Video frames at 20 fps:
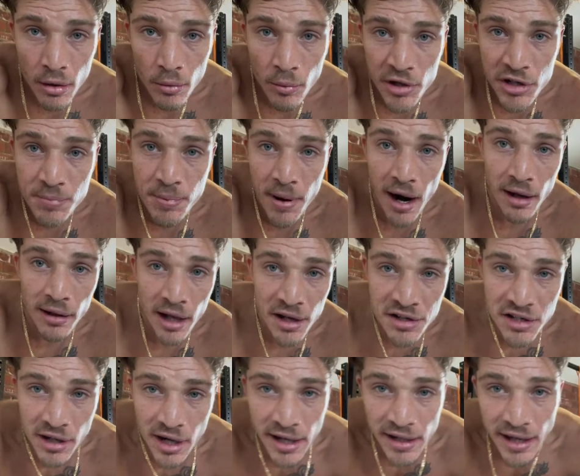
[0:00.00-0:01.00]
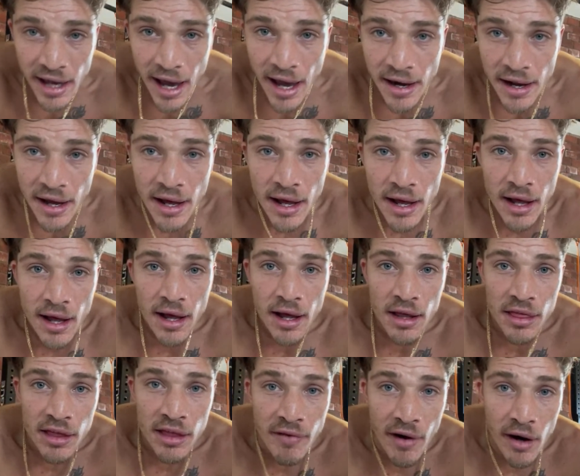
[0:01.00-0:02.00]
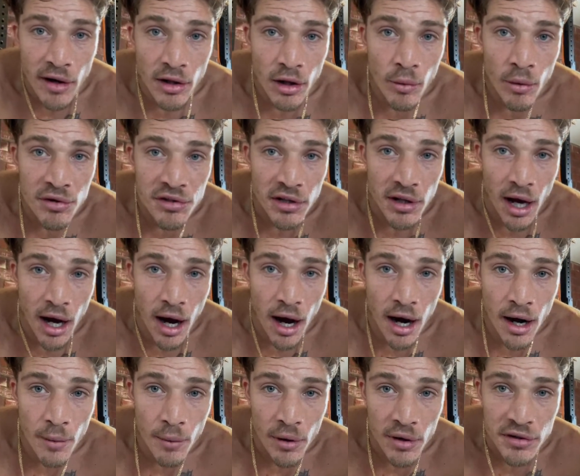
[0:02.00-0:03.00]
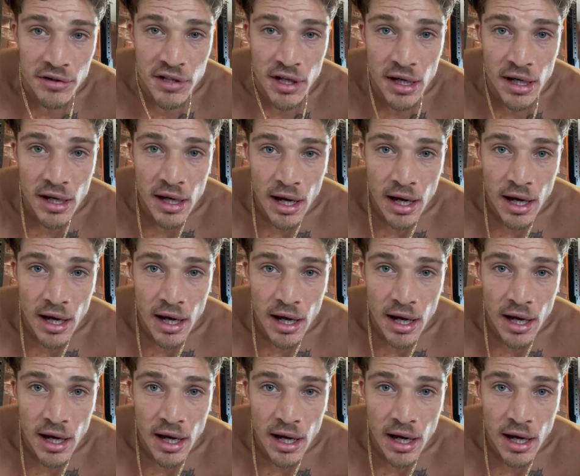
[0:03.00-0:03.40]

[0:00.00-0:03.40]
Which parallel should I get? The very low ones or the higher ones?